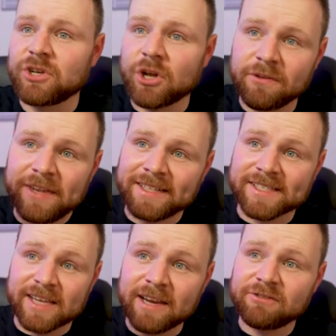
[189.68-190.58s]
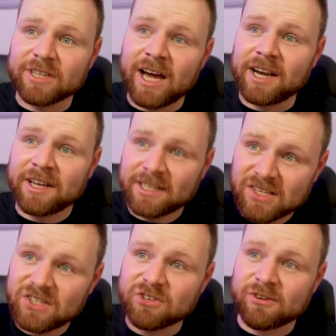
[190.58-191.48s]
note that saved data,
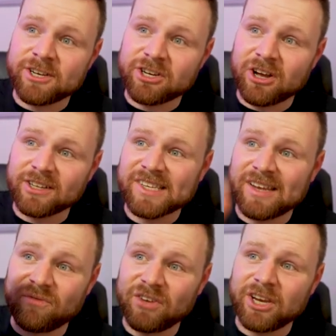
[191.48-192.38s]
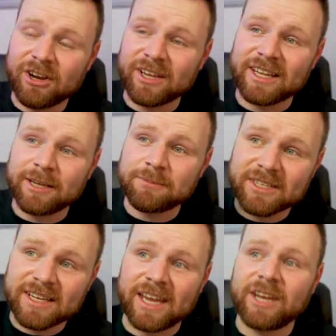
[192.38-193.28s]
screenshots, and video clips
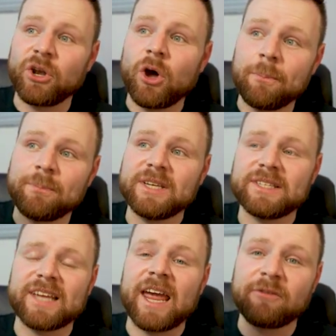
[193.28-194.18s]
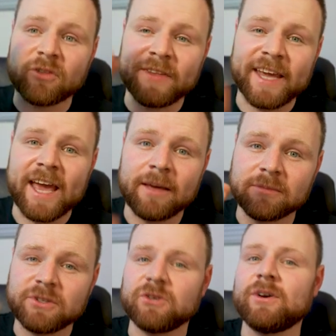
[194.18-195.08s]
cannot be saved on the
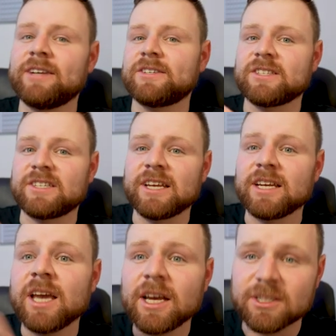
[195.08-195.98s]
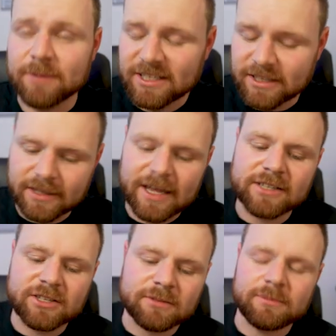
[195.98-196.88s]
M2 SSD. So basically
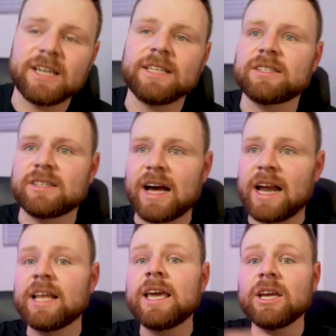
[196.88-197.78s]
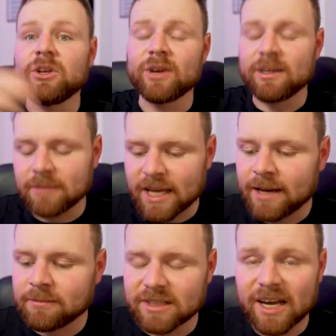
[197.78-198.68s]
that just means that your
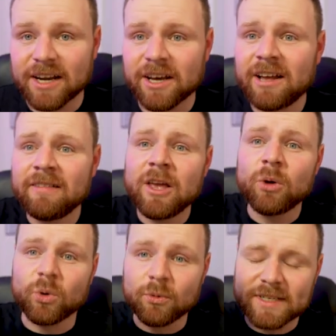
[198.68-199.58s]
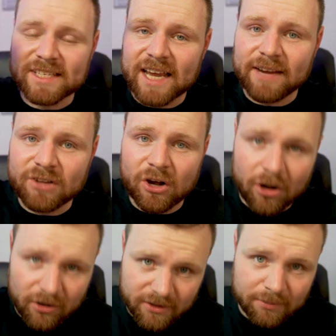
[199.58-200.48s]
in-game data will be saved
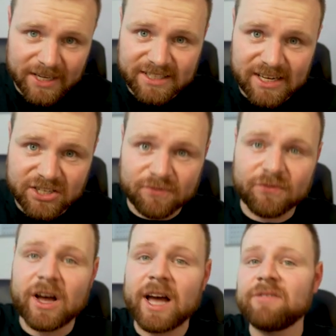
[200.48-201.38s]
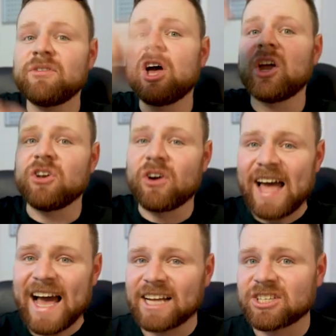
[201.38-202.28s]
on the PlayStation 5,
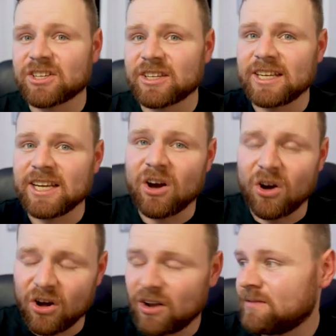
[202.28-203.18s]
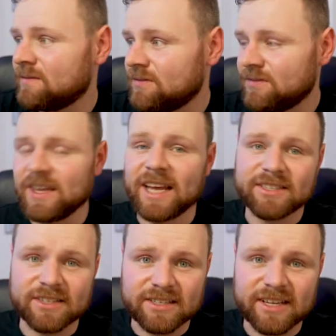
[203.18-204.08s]
not actually on the
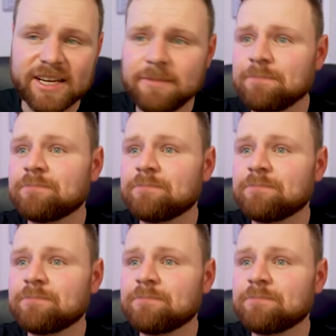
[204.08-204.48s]
SSD.